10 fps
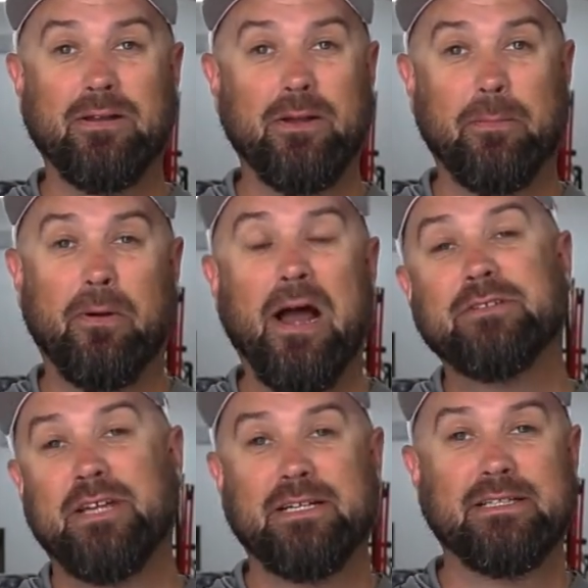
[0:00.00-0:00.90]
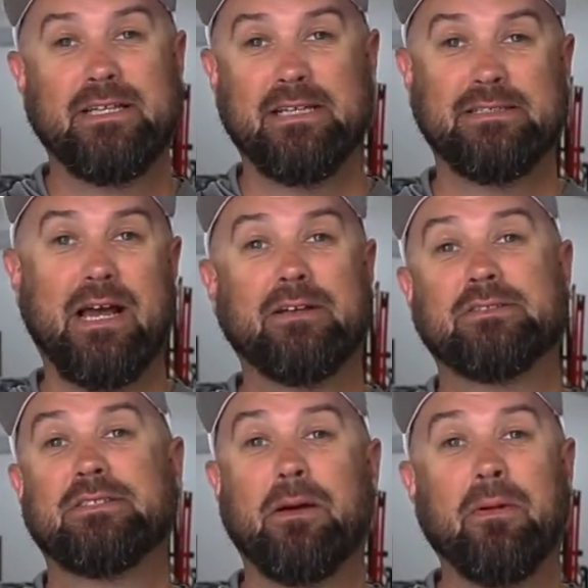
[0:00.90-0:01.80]
in a little project to test out
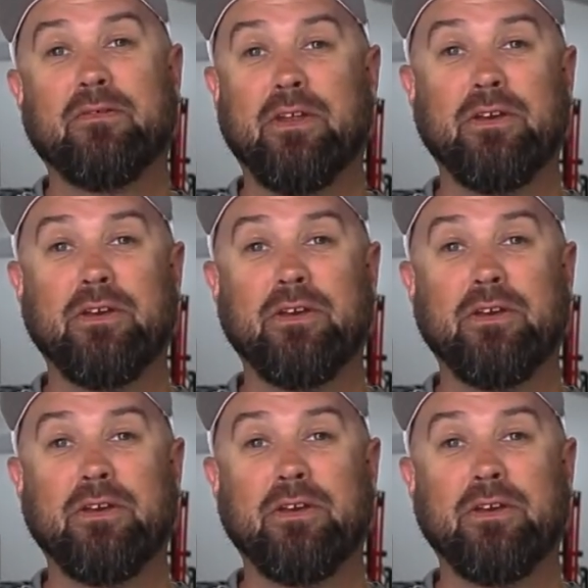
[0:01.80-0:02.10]
some of the